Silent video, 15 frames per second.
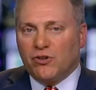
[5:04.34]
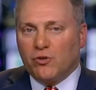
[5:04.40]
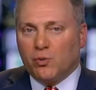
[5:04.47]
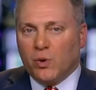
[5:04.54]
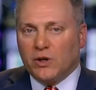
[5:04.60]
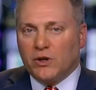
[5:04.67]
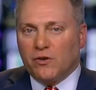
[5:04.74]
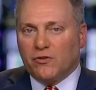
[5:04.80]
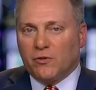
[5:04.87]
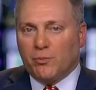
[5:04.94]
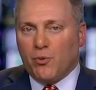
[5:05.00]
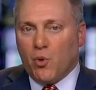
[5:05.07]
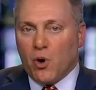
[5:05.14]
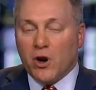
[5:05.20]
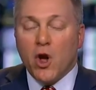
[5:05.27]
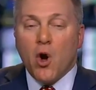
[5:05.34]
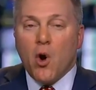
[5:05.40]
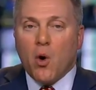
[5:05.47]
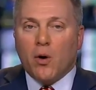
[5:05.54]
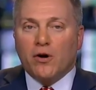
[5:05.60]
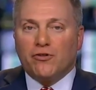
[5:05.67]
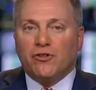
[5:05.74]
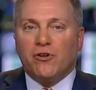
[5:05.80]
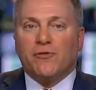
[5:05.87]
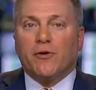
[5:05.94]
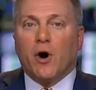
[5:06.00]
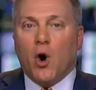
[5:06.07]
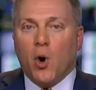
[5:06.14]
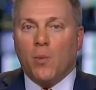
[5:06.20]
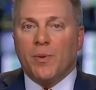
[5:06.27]
she's willing to support, or is she
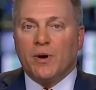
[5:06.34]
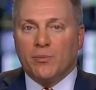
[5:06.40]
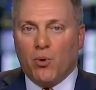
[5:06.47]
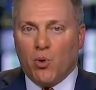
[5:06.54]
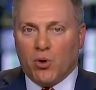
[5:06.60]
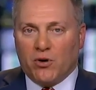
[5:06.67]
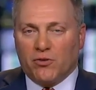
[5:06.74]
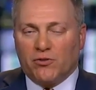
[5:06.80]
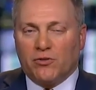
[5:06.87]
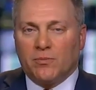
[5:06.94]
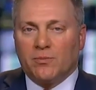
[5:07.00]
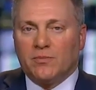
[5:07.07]
for open borders?